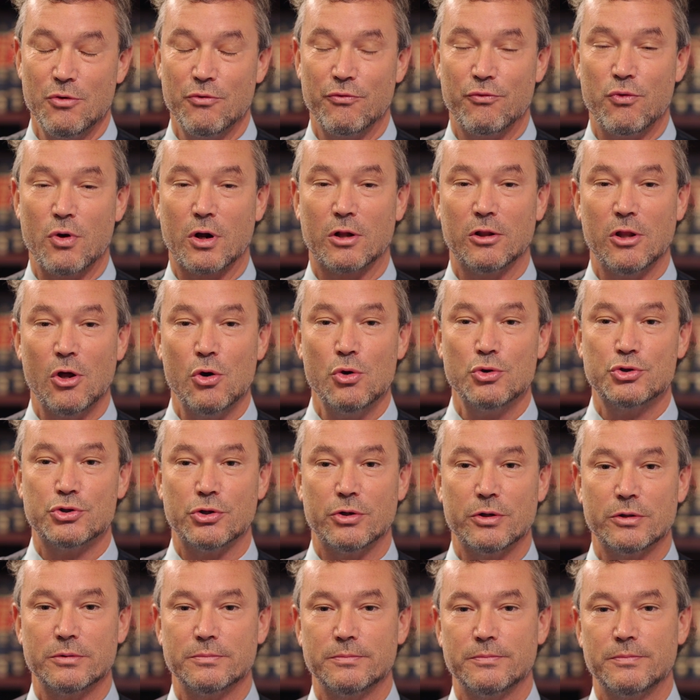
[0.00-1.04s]

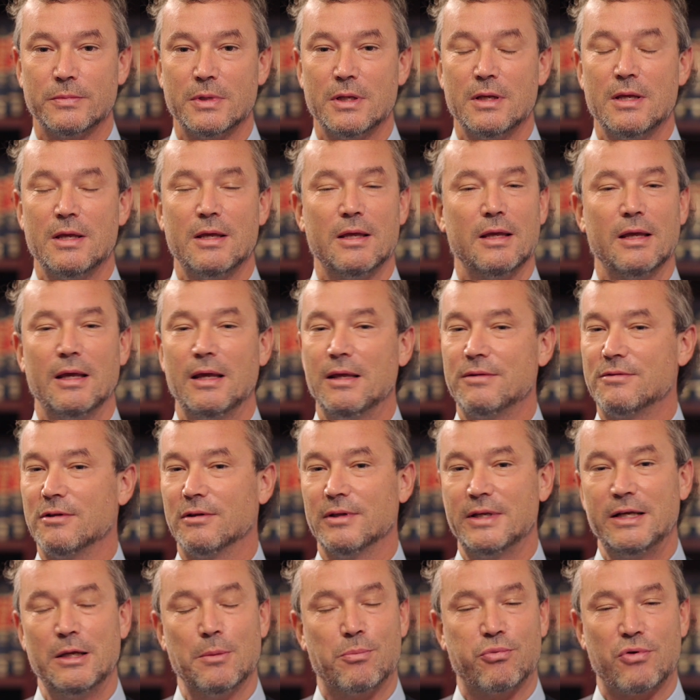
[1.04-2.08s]
Foreclosure is a
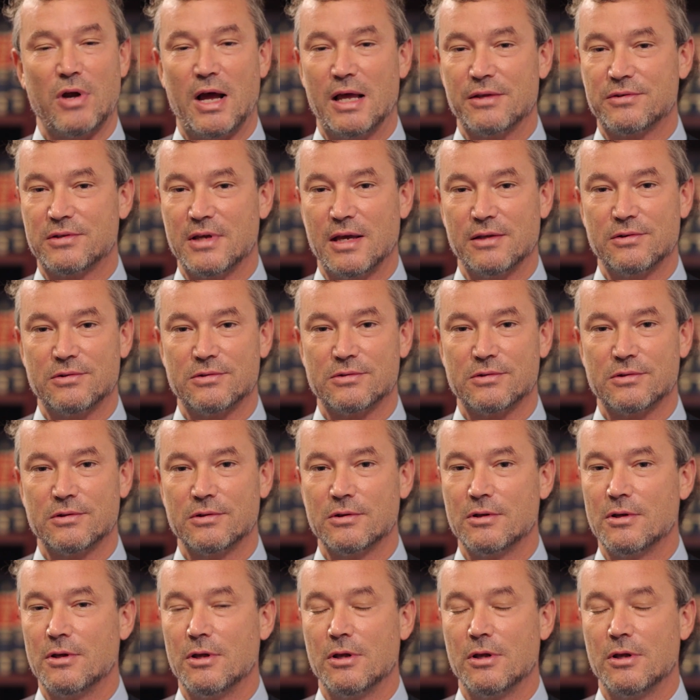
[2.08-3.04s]
legal process,